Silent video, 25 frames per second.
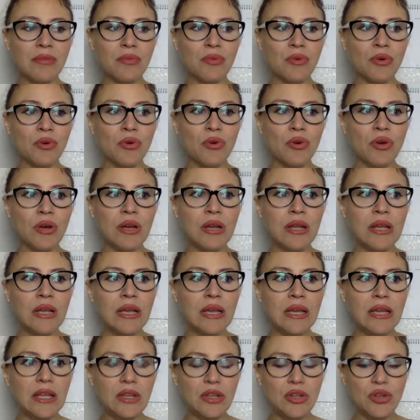that will
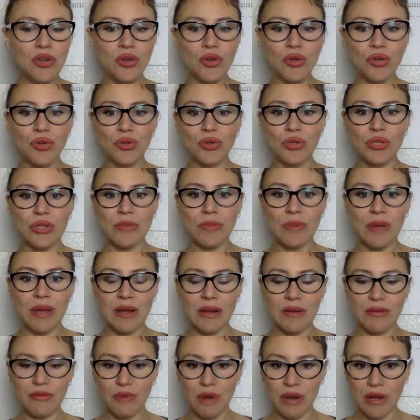lead you to
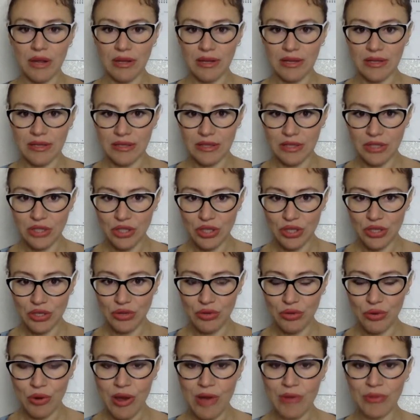some kind of
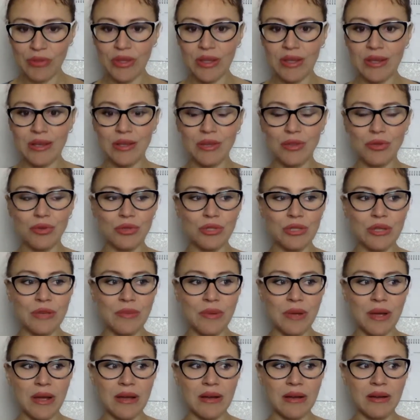recognition throughout the year, through
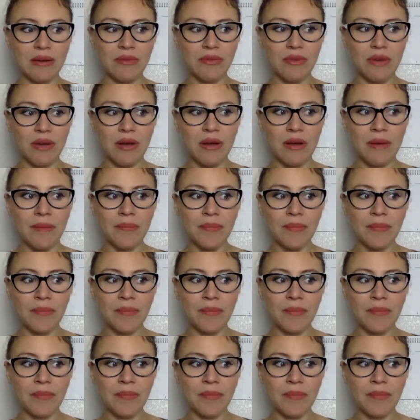some kind of